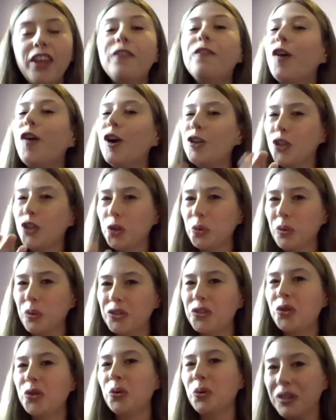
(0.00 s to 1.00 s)

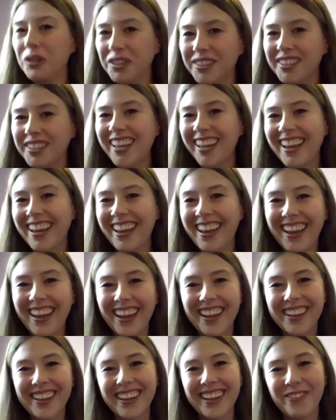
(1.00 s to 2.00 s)
virtual tools,
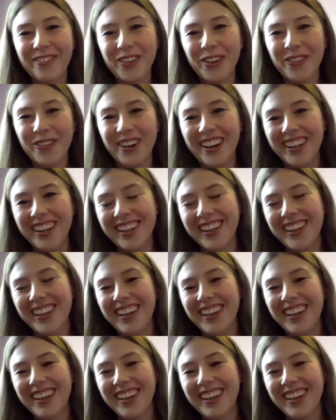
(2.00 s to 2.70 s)
if you will.